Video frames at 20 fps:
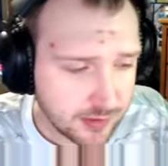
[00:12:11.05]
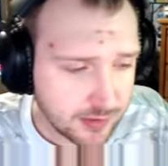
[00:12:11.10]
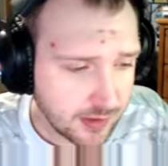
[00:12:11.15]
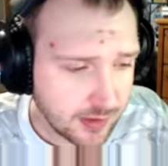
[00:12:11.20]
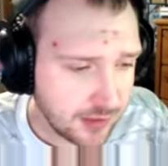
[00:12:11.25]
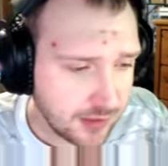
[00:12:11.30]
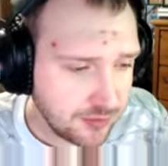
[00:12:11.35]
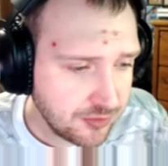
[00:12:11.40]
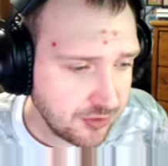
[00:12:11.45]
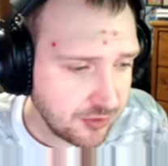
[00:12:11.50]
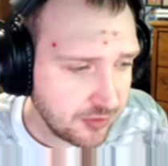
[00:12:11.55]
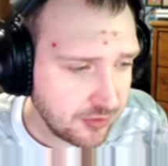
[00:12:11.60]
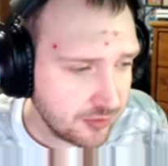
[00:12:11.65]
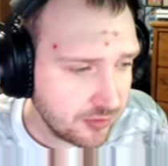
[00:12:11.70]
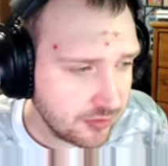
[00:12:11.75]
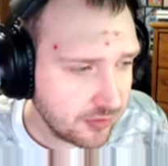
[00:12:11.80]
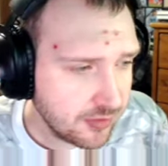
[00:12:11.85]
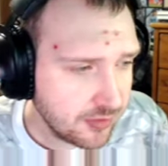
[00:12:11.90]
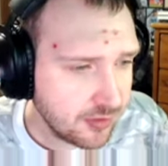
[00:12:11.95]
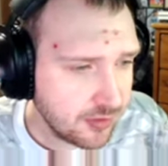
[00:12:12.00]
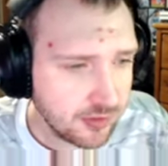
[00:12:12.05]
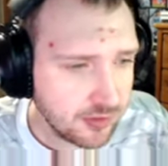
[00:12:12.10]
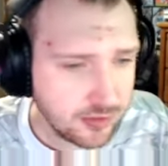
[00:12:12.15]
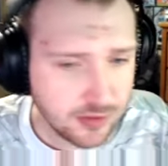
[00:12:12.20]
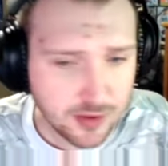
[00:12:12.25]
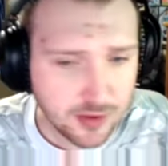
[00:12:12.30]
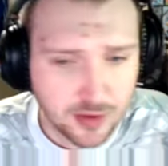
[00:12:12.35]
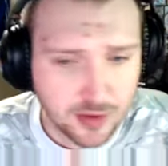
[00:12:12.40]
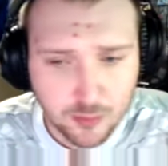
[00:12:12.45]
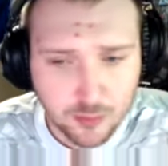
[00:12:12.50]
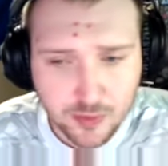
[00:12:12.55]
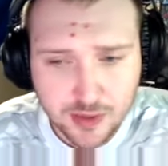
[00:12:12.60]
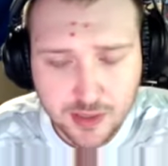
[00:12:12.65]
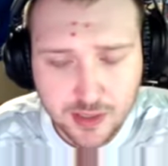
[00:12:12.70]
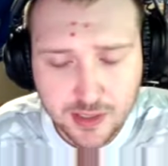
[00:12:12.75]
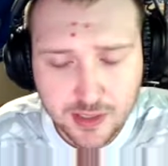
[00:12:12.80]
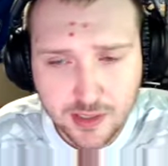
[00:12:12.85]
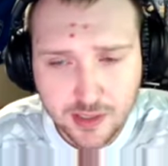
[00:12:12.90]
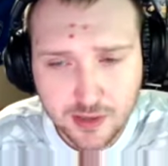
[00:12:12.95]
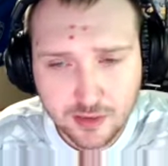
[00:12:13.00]
I just think we
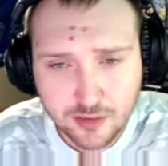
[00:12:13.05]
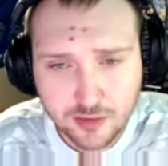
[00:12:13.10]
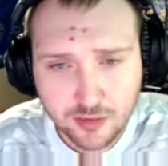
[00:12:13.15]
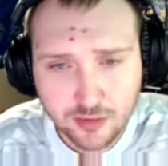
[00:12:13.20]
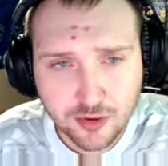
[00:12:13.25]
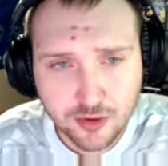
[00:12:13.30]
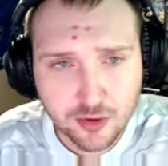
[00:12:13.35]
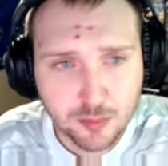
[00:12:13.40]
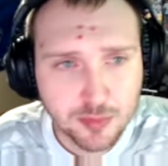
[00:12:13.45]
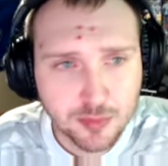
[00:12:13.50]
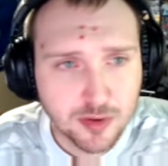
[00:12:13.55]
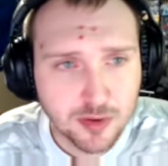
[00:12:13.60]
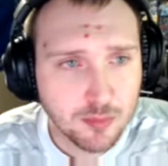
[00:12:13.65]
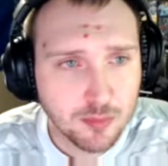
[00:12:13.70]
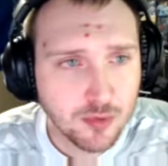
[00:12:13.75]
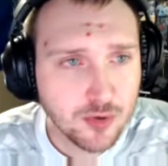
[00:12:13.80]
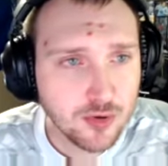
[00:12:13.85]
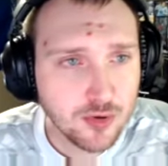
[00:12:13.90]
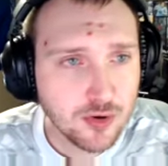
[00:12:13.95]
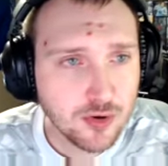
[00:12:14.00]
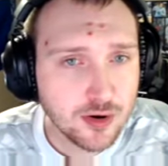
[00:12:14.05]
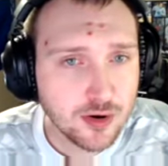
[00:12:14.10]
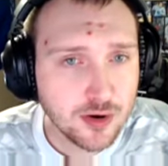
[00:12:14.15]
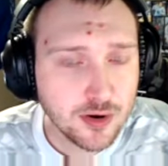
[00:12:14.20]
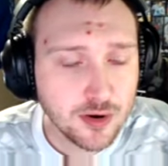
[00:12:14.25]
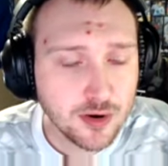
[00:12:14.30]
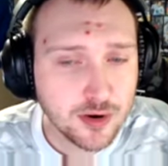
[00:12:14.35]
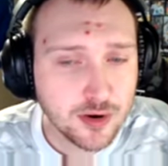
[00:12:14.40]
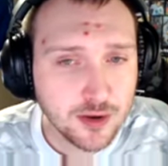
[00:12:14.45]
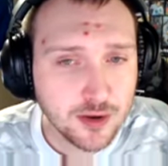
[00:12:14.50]
need a little bit more.